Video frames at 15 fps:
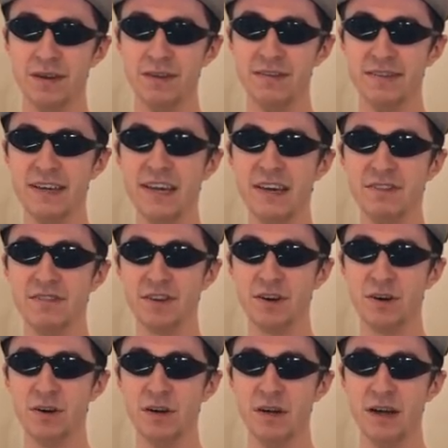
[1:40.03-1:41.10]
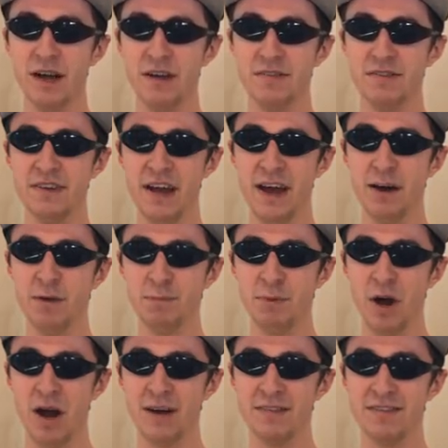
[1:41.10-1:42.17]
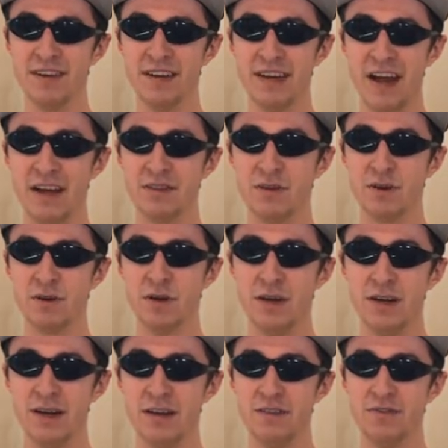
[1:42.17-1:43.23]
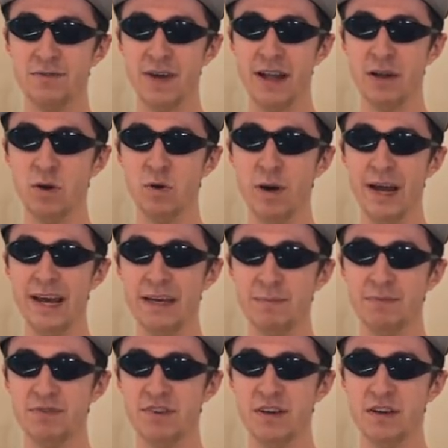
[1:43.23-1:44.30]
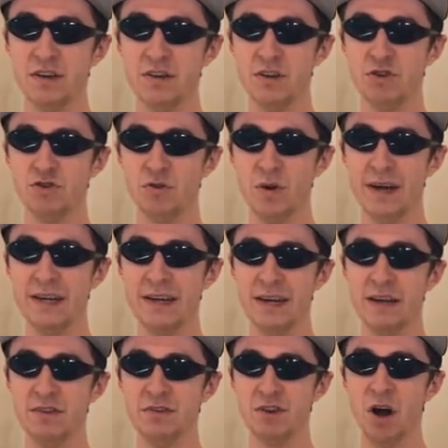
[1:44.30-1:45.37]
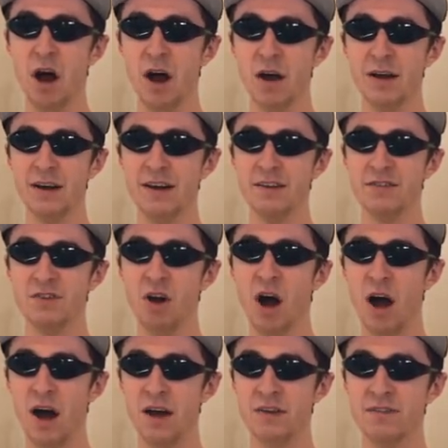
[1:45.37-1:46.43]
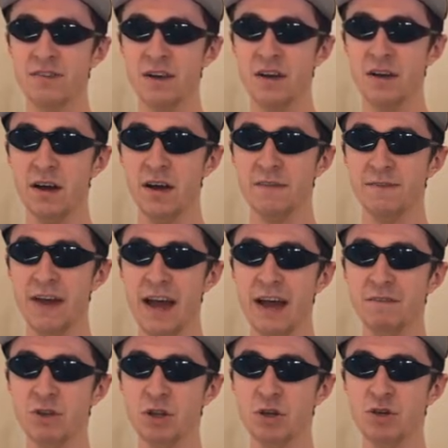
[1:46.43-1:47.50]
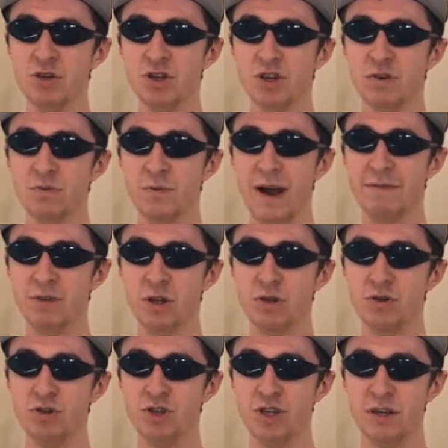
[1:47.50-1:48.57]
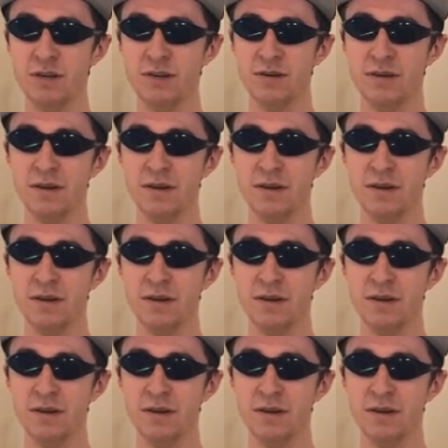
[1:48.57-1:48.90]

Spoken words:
Caesar has now brought together his fellow apes to join his cause of evolution revolution.